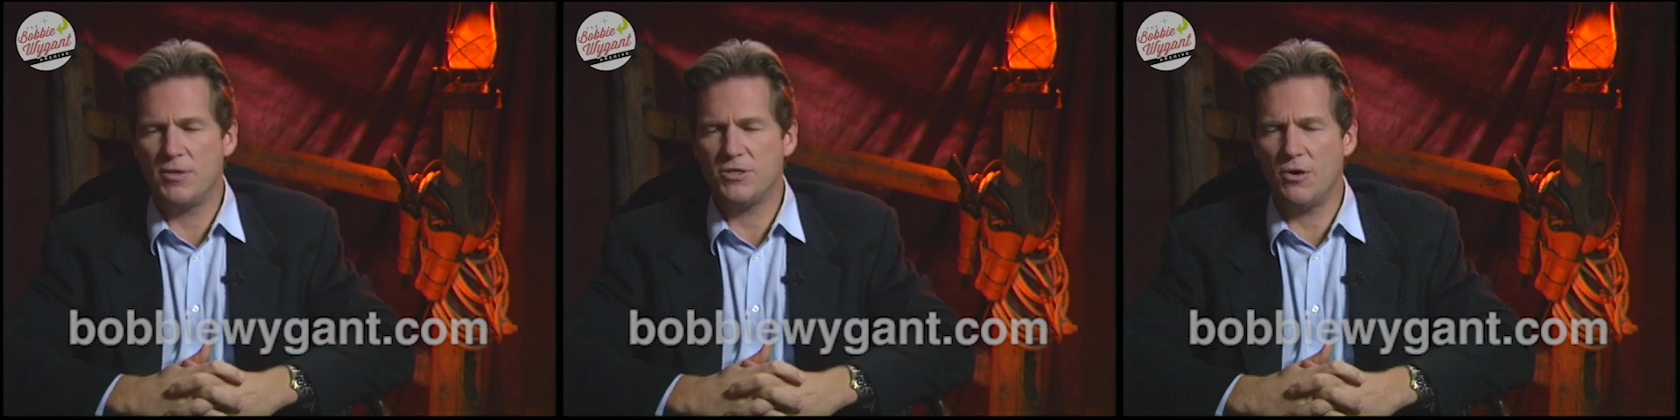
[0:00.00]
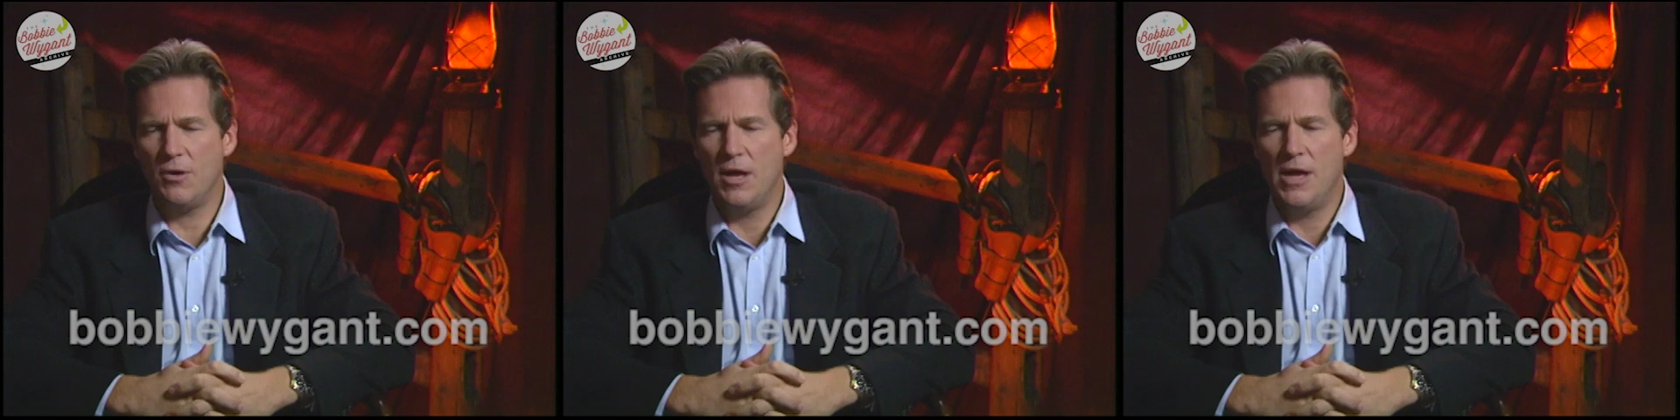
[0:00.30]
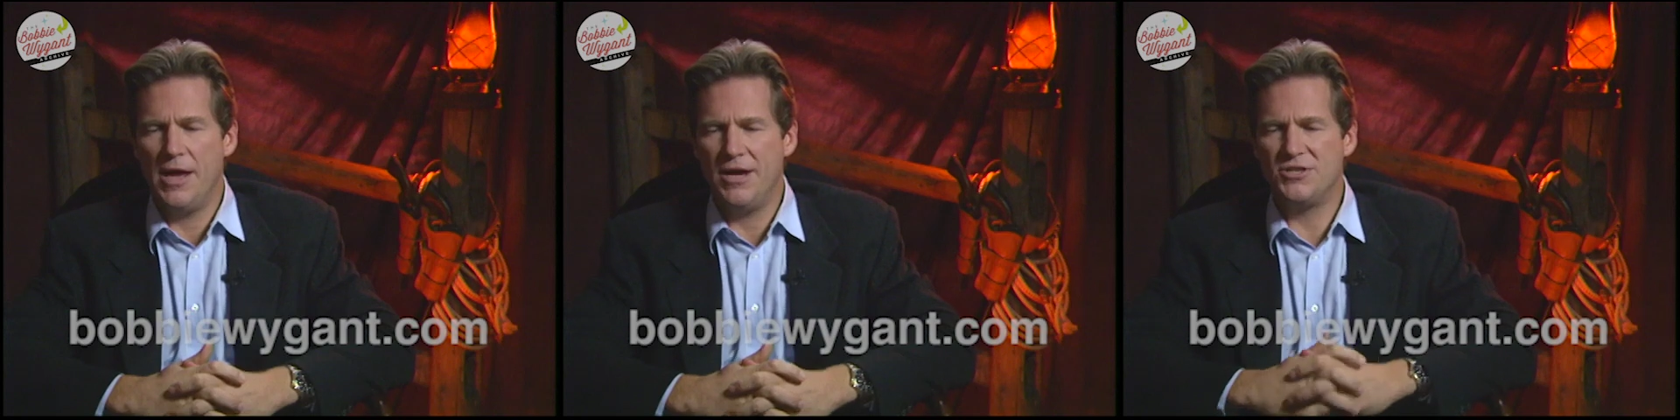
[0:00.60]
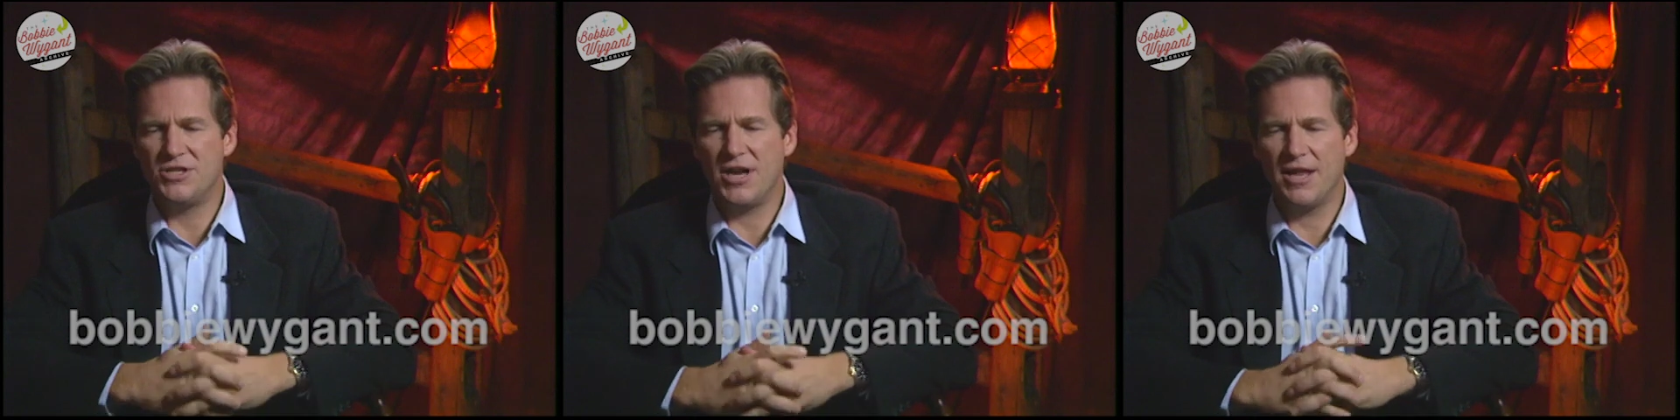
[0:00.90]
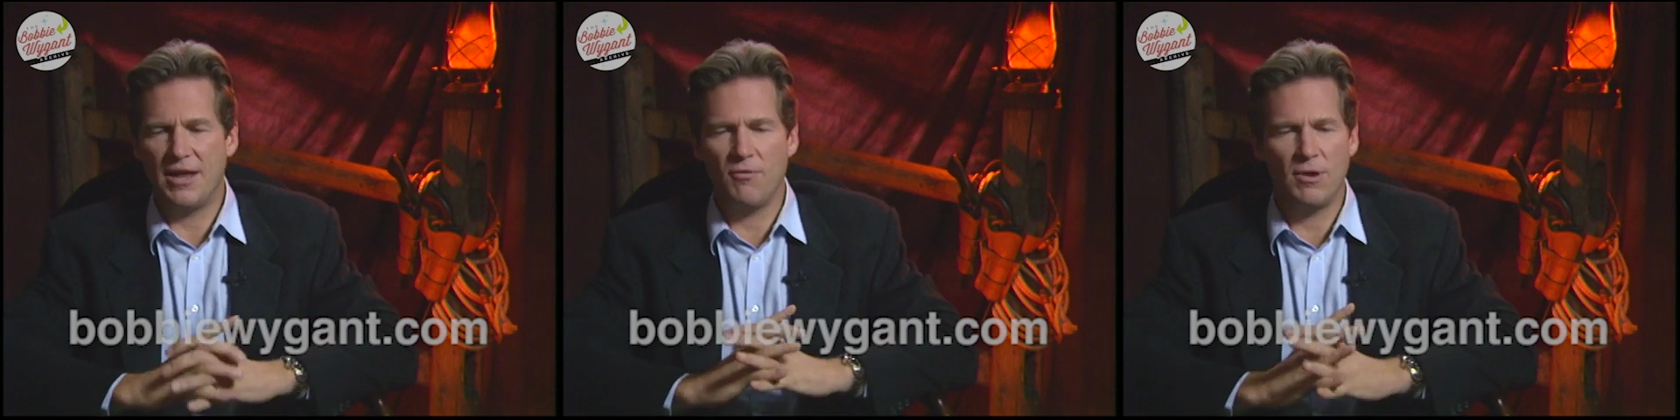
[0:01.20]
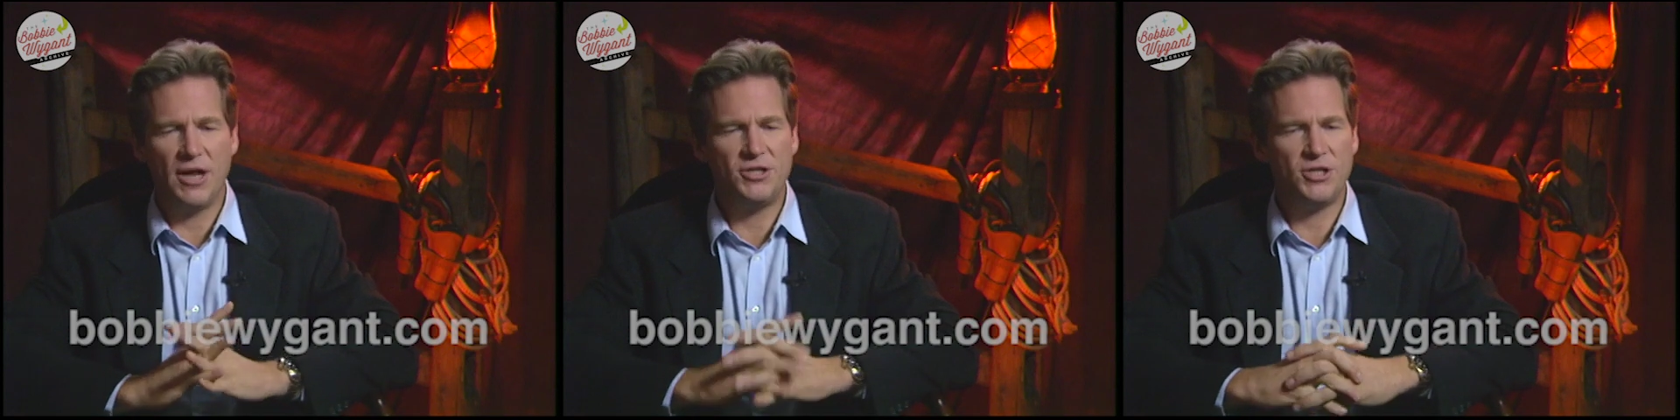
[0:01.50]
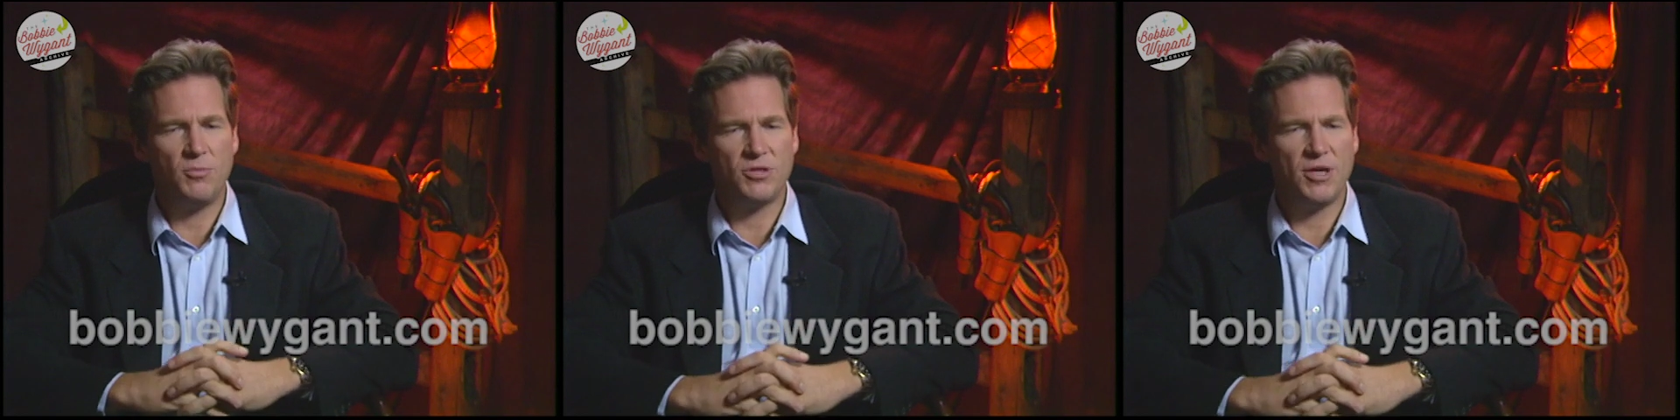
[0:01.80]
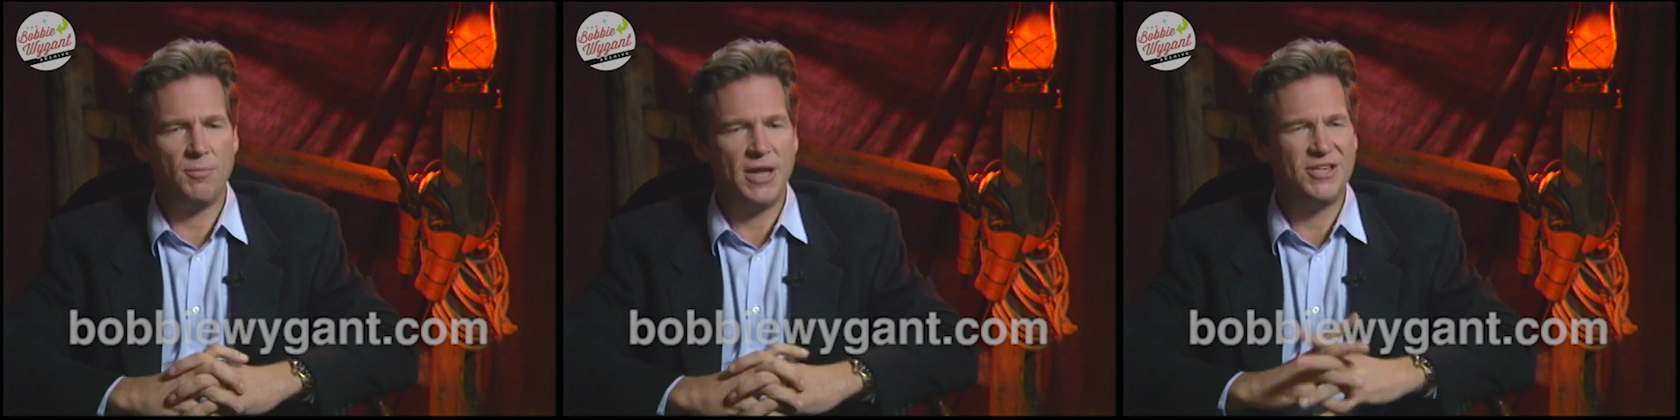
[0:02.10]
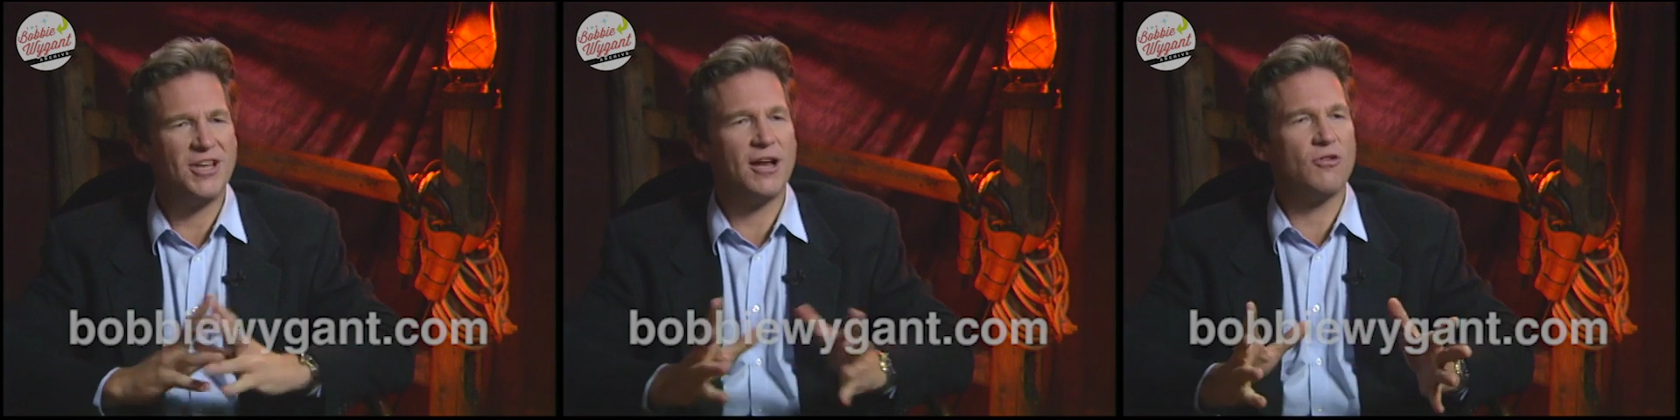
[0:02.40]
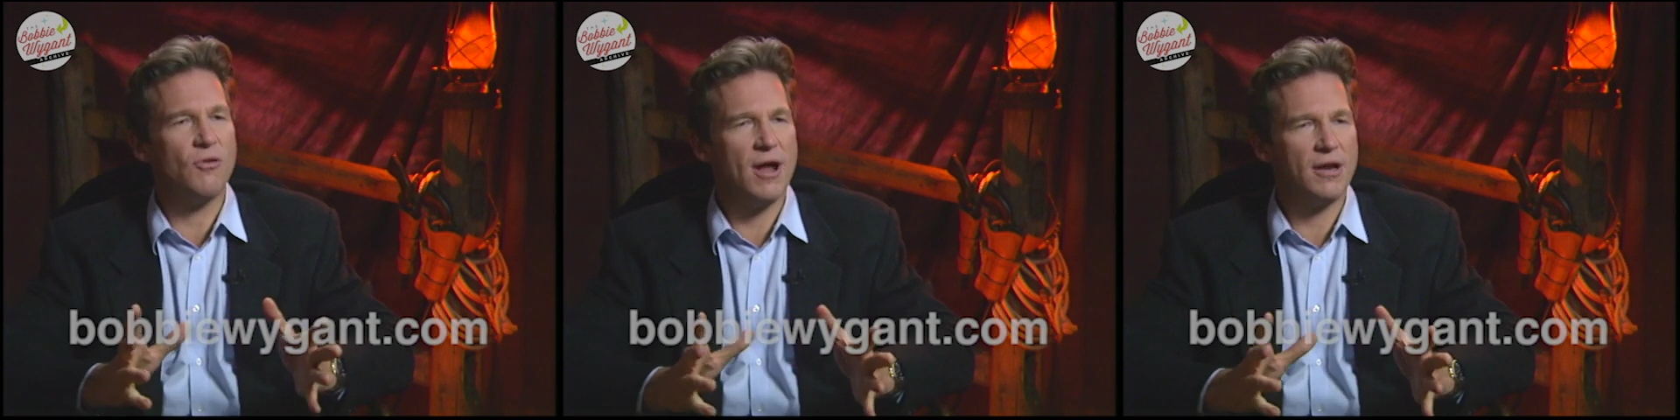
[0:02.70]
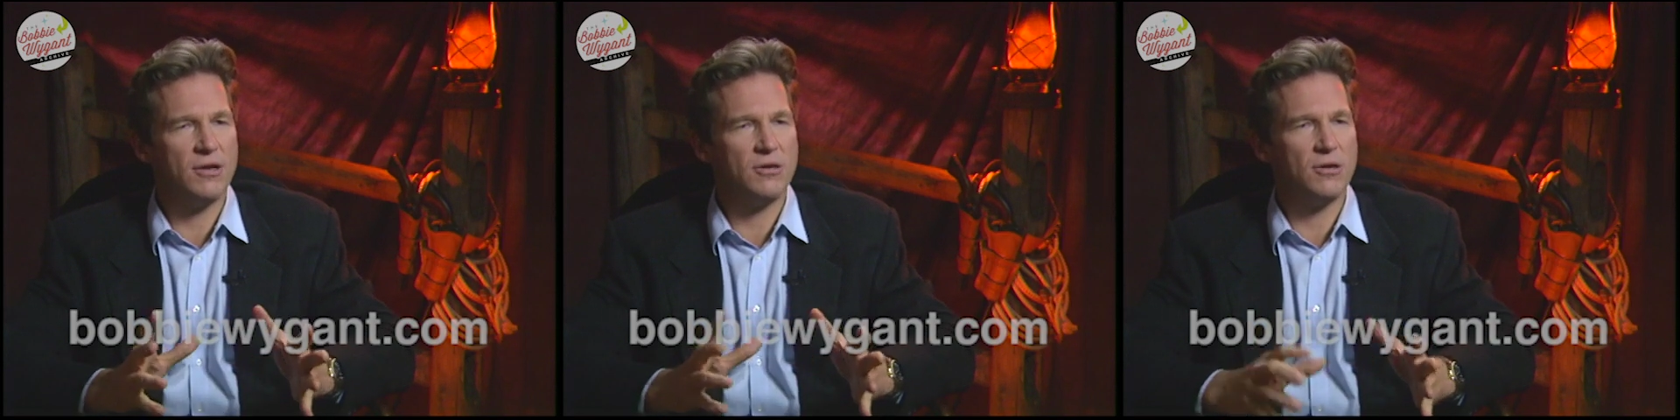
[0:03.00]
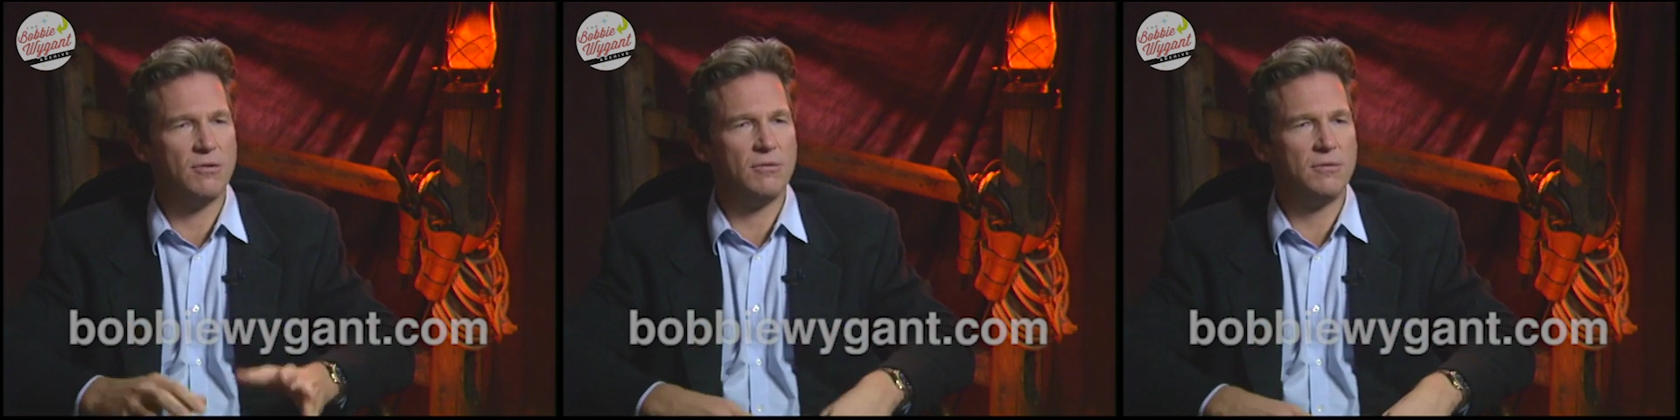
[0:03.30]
So he's decided to have a relationship with somebody he's not attracted to.